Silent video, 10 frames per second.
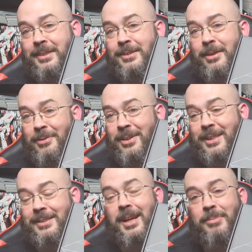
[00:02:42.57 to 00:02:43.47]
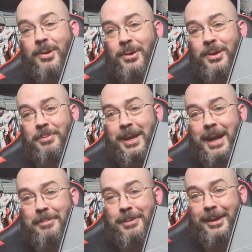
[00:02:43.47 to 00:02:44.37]
So if it doesn't, I'm not going to be
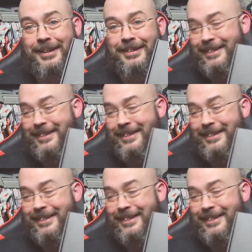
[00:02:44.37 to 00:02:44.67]
happy.